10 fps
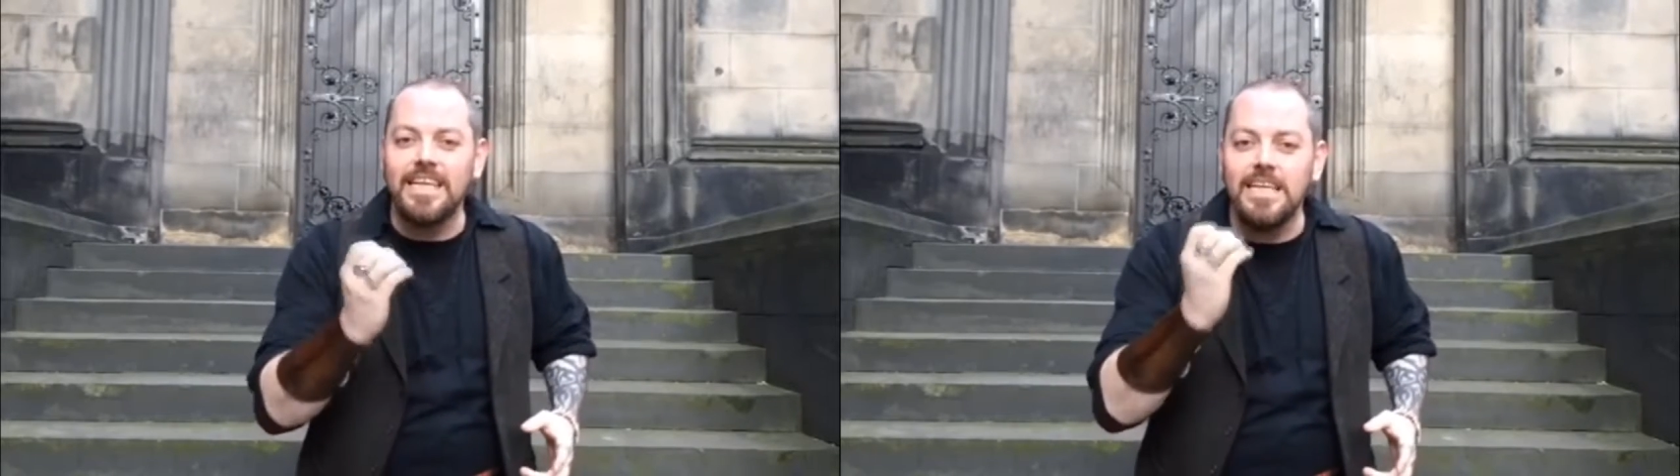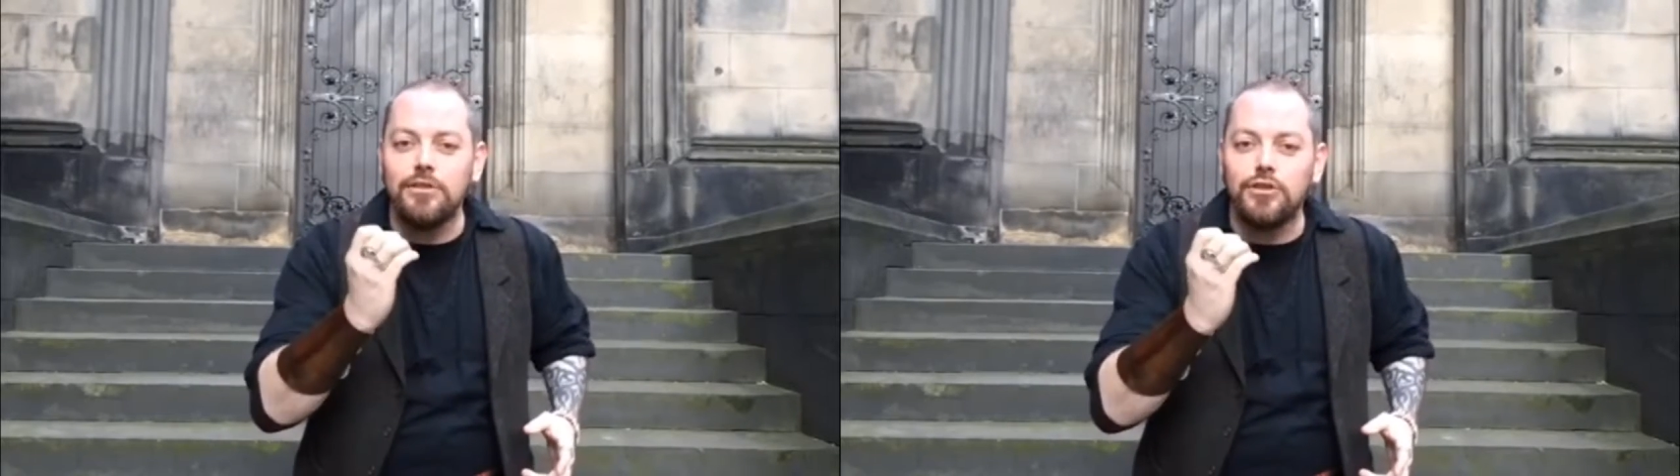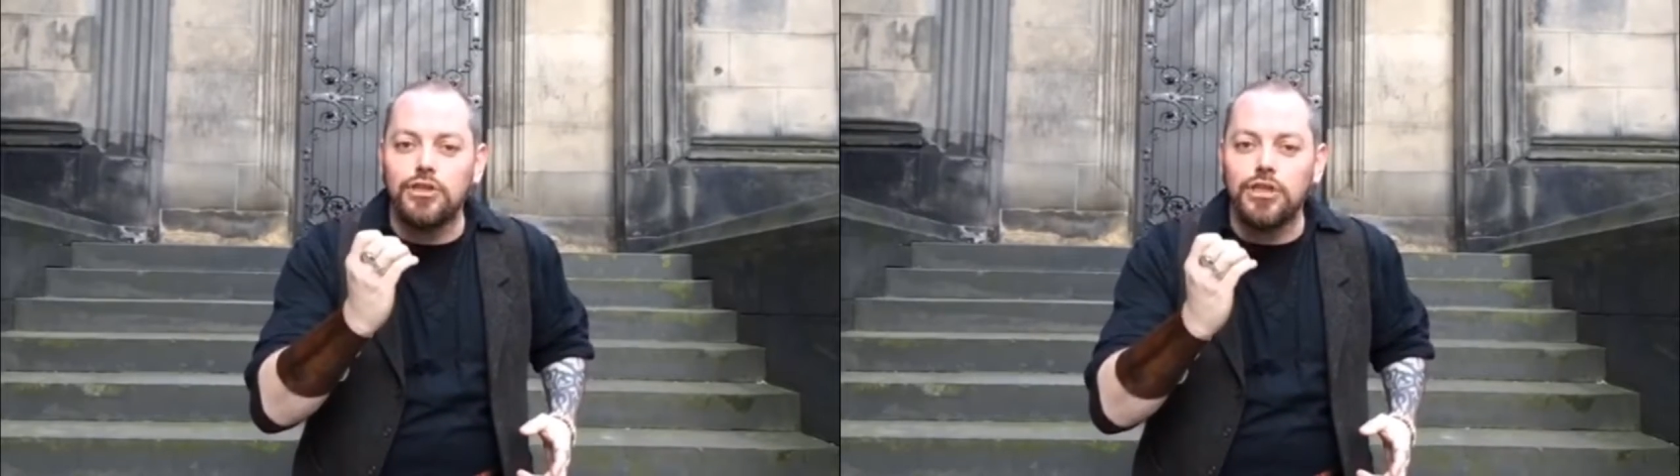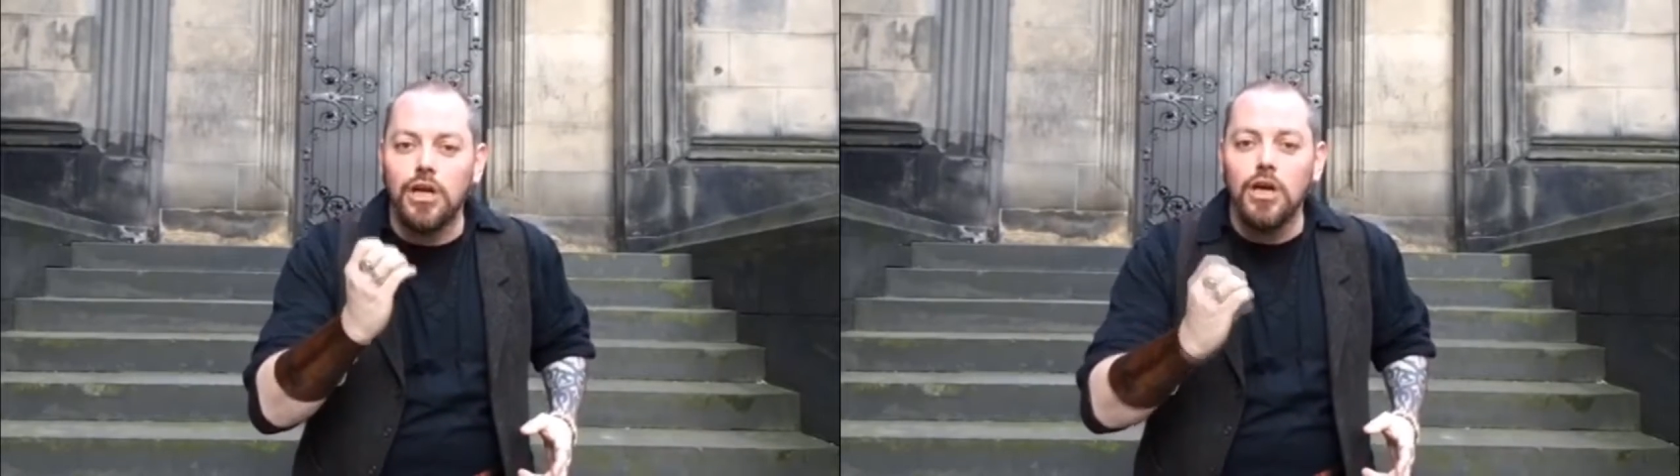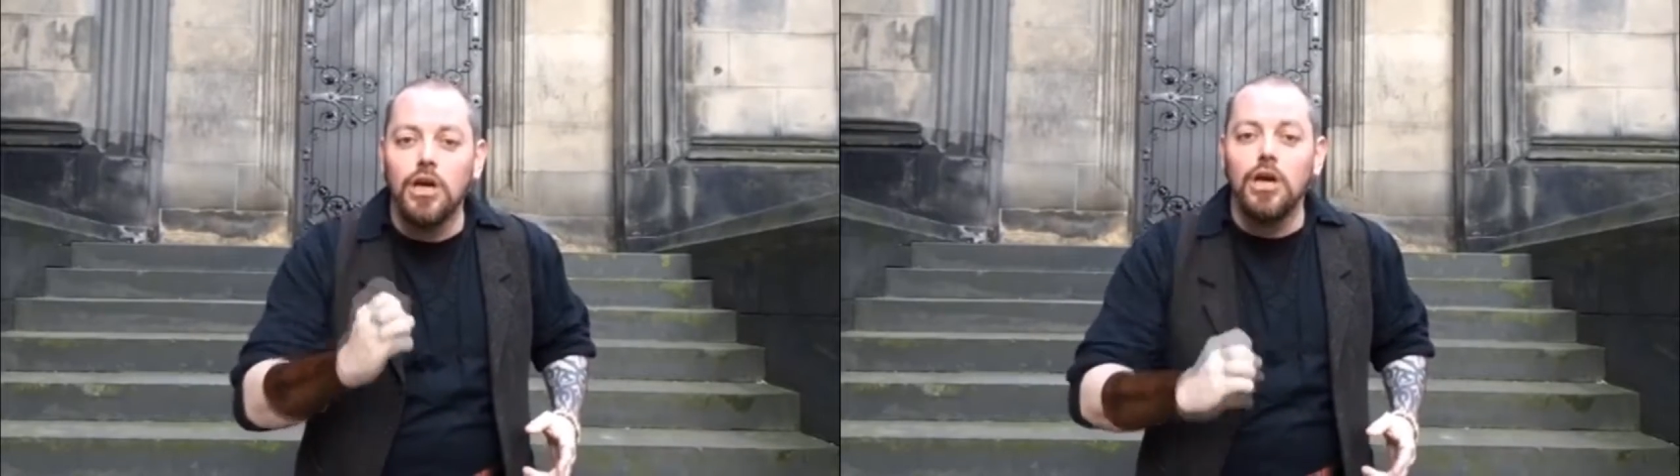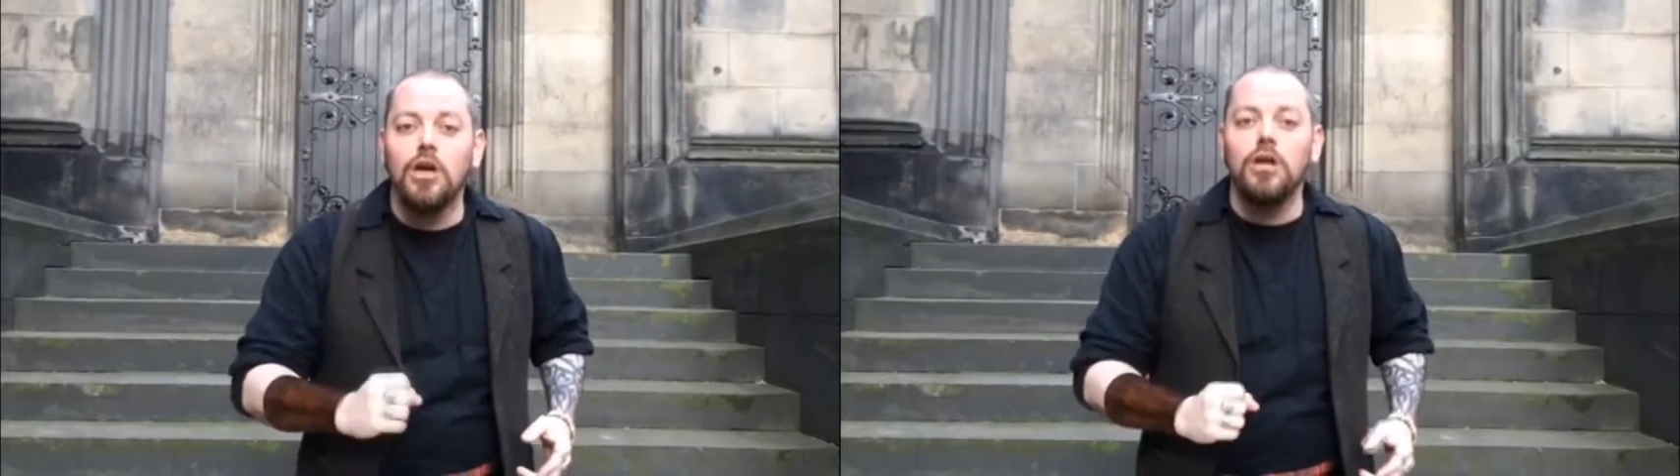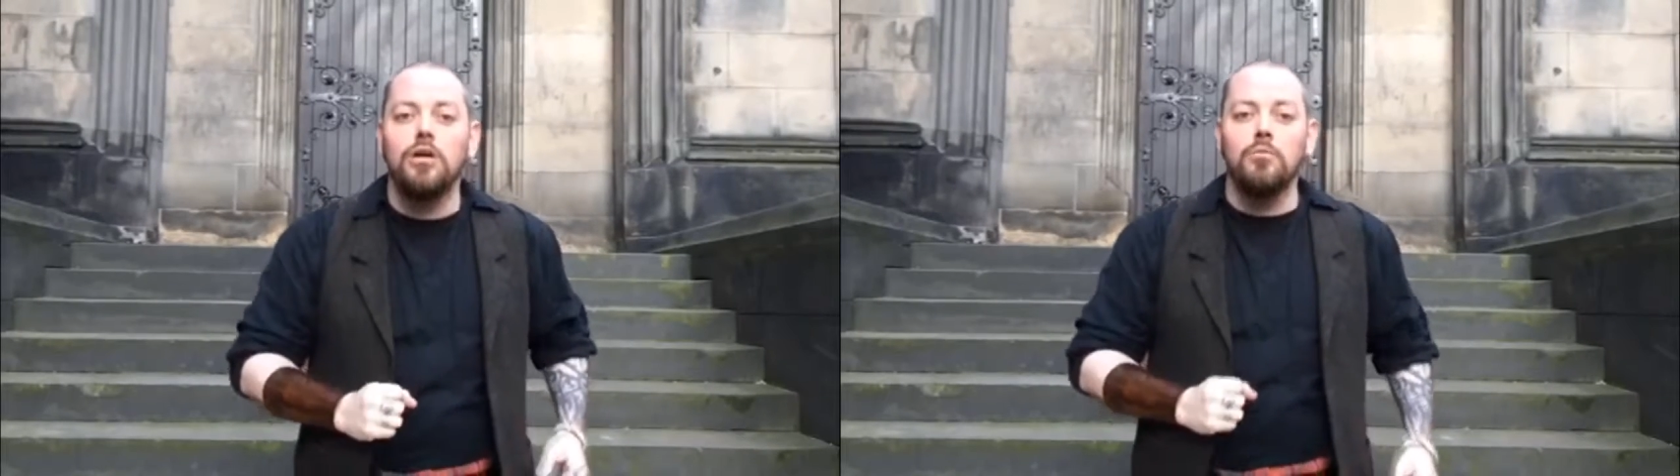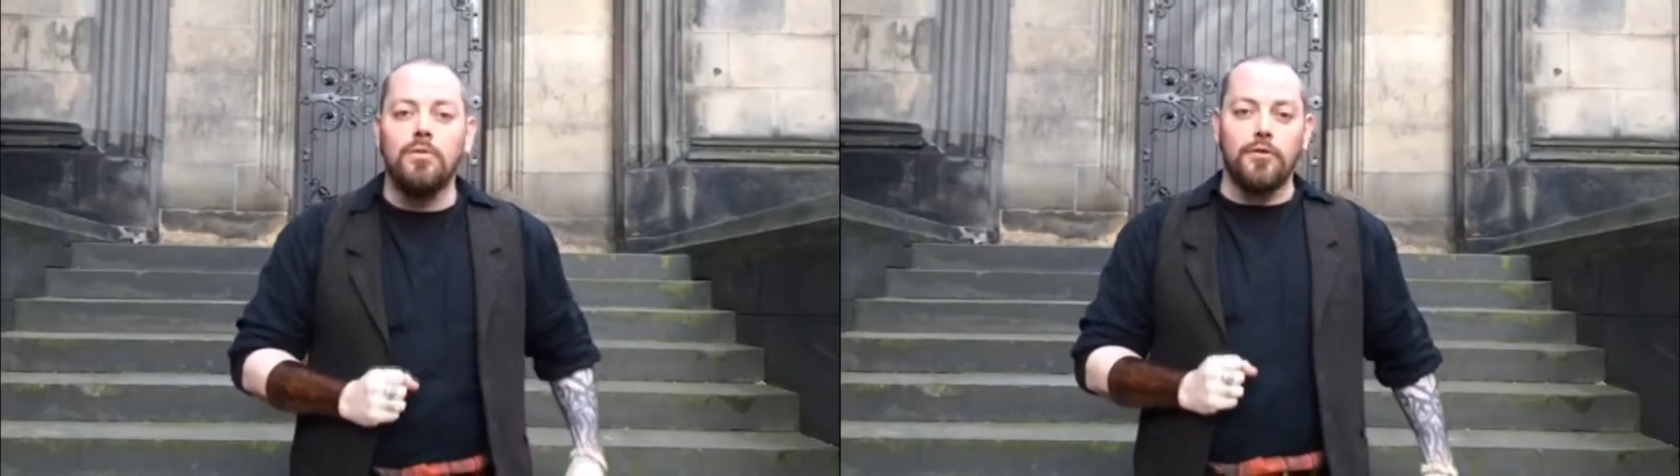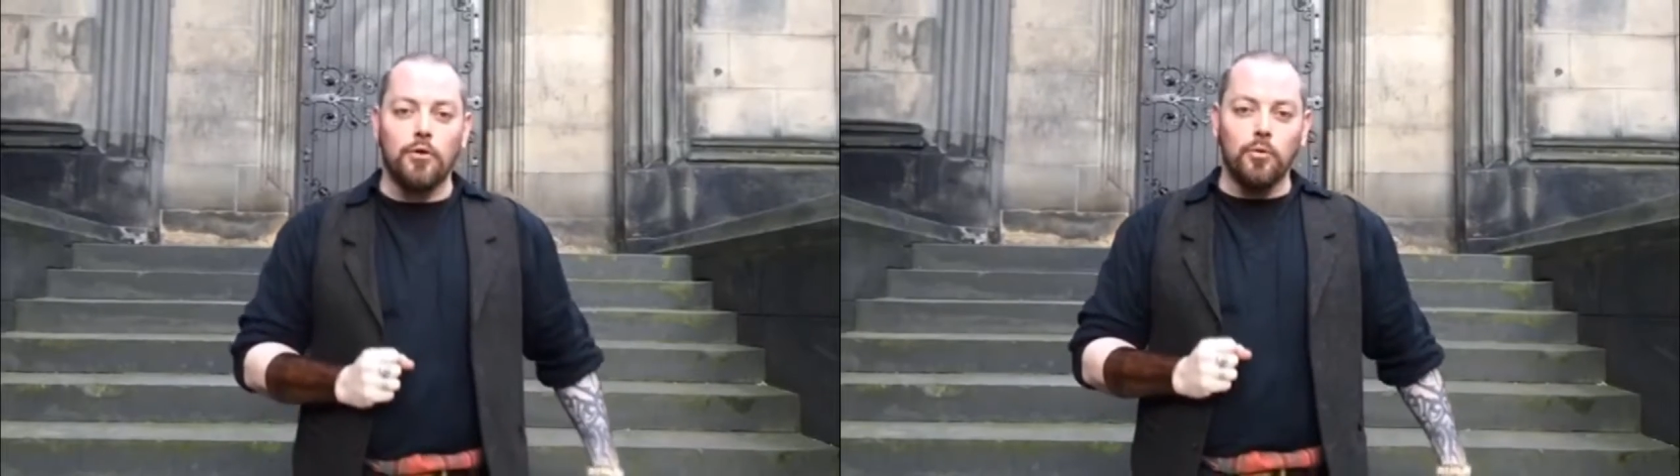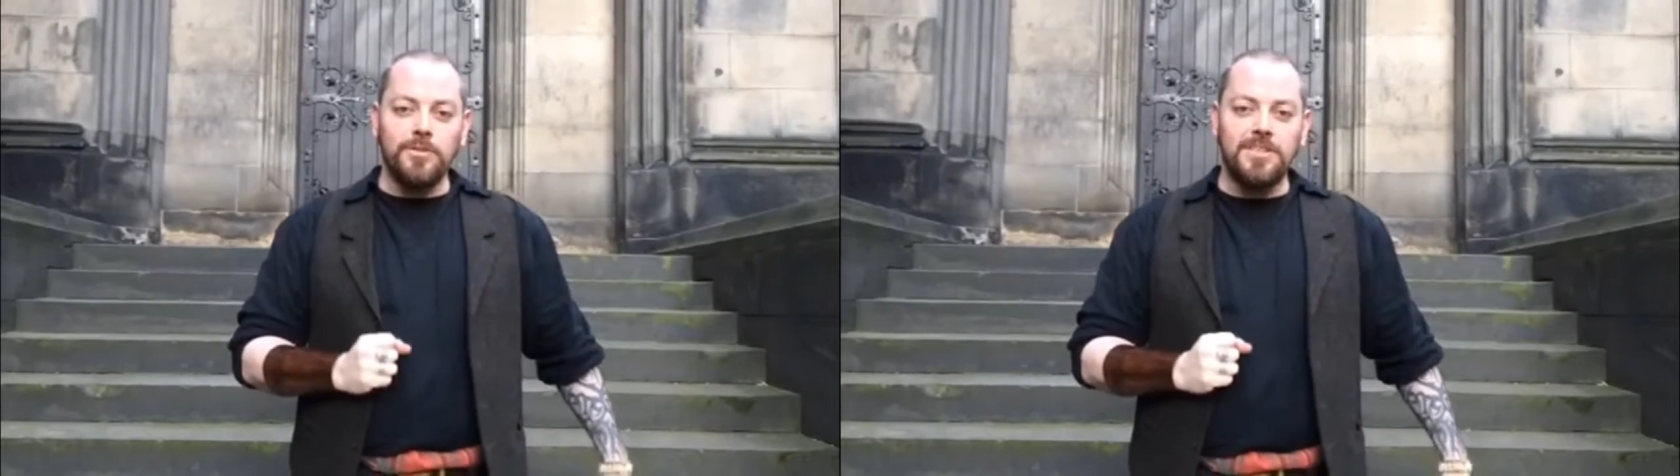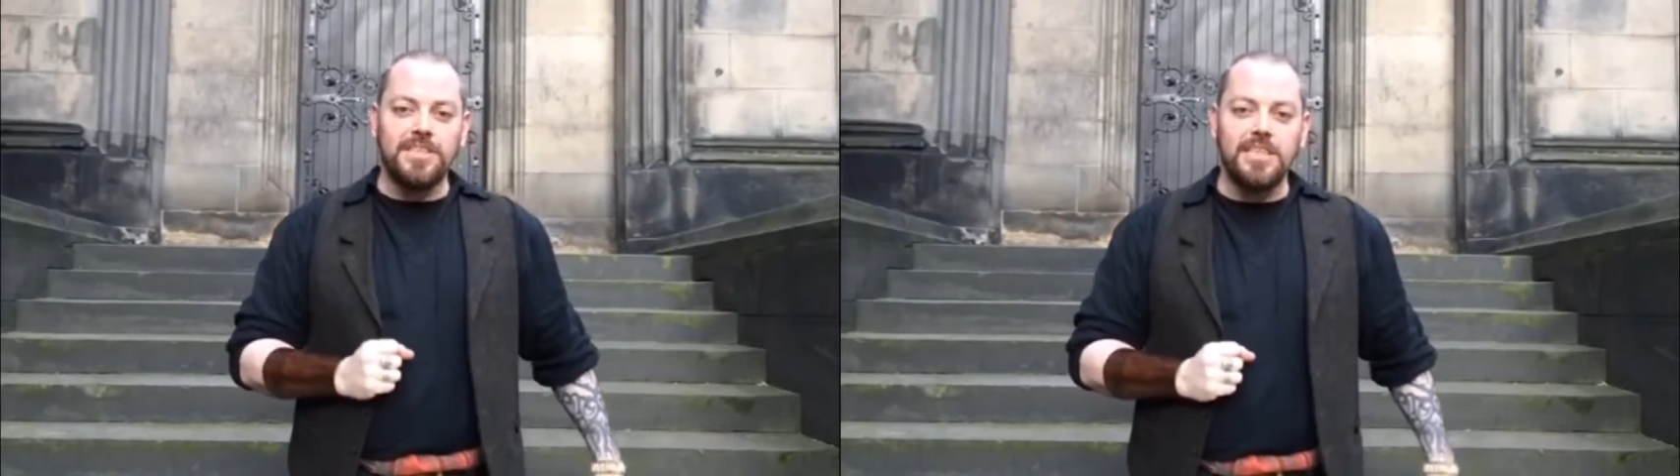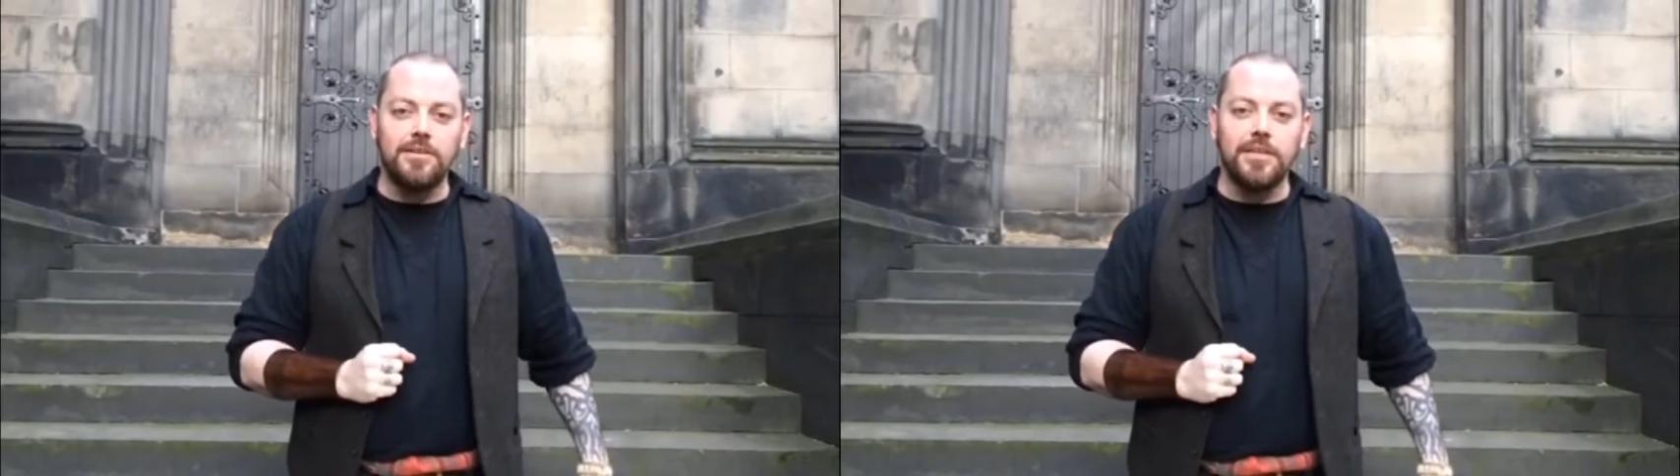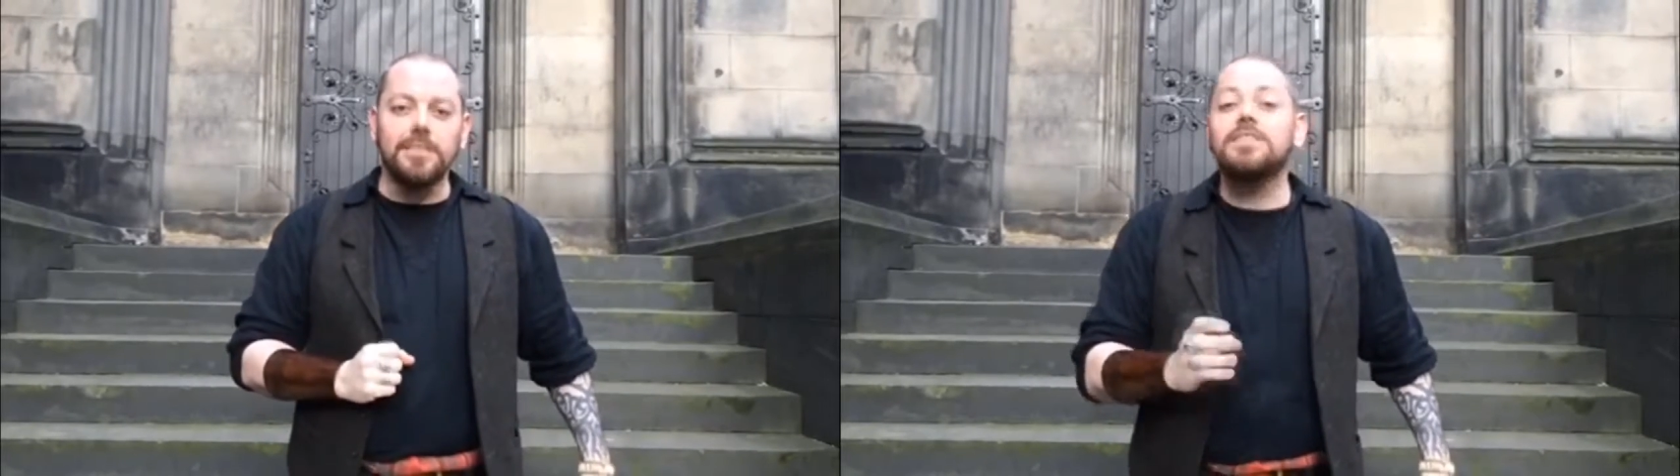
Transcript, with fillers: each with their own secret.